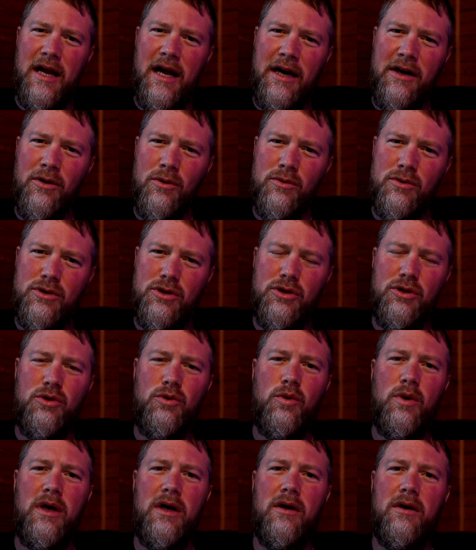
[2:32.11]
I don't do
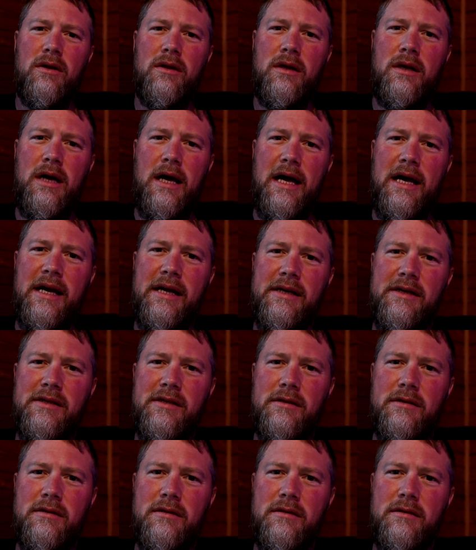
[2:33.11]
well. I